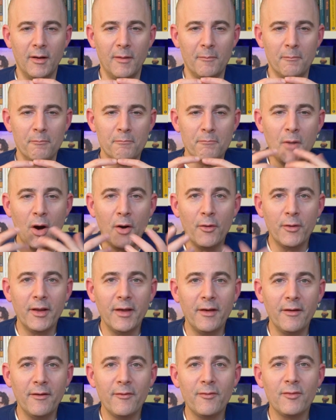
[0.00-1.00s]

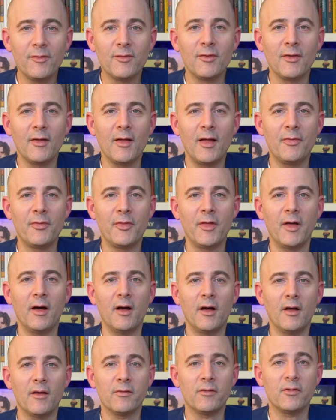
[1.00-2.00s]
motives,
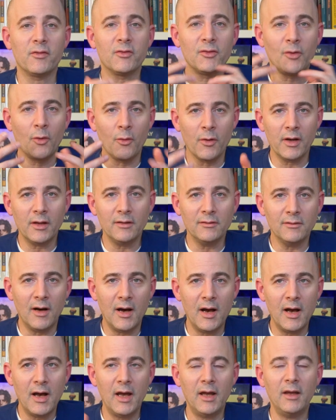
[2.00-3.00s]
the
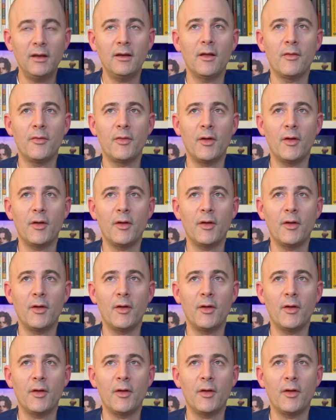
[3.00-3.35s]
storyline,